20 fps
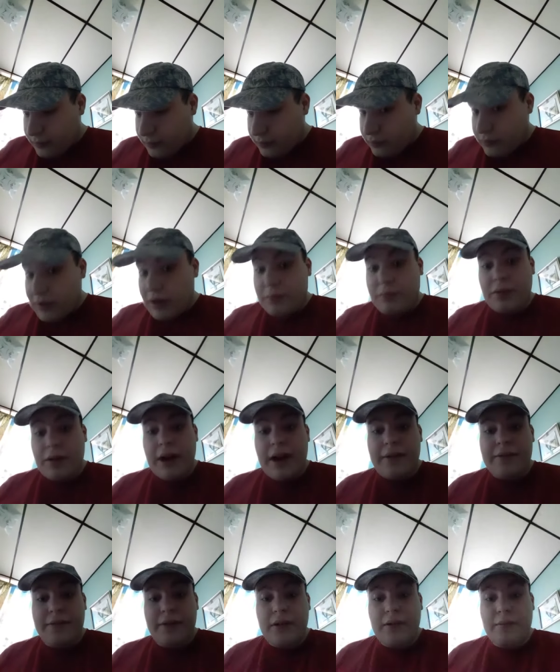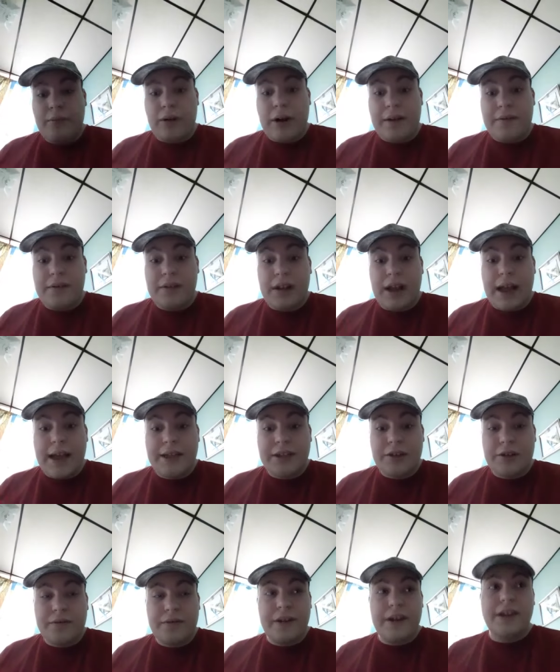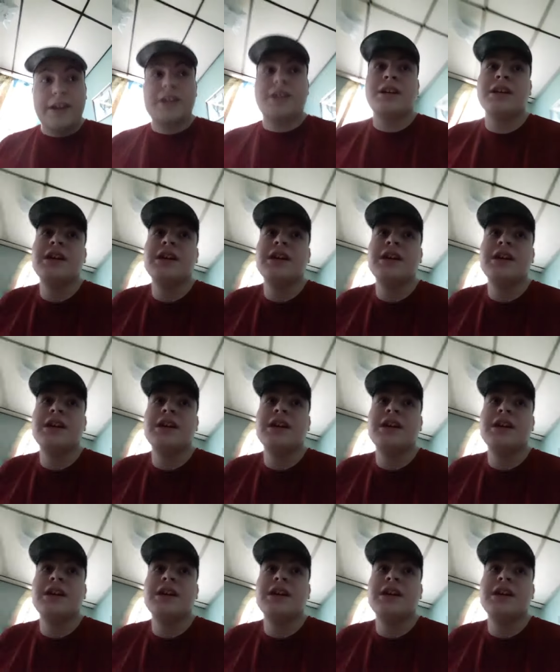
the breath breathalyzer things.